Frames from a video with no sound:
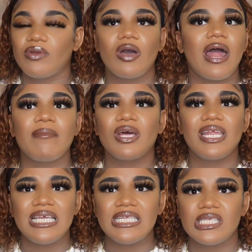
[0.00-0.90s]
No, I'm
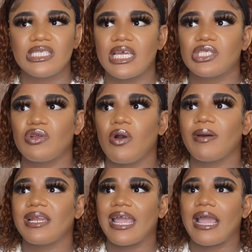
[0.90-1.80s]
not easy to get to know,
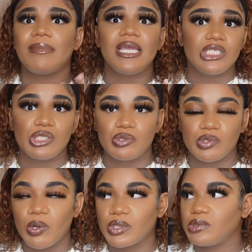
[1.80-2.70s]
but like, I'm easy to
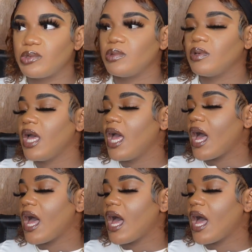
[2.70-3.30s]
talk to.